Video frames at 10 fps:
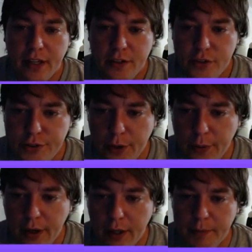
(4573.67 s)

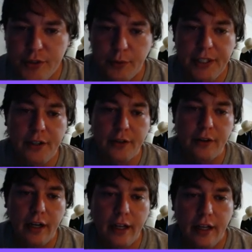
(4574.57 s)
So
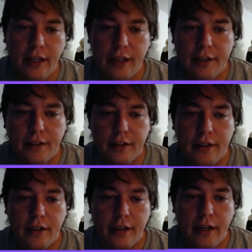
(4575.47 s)
here,
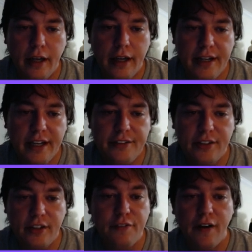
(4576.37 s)
Knight
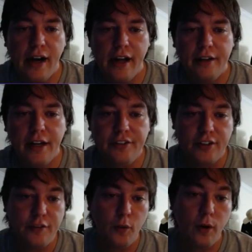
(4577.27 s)
to E5, Knight to
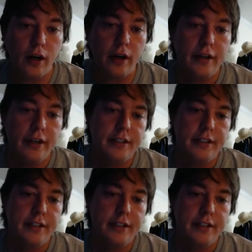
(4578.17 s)
E4.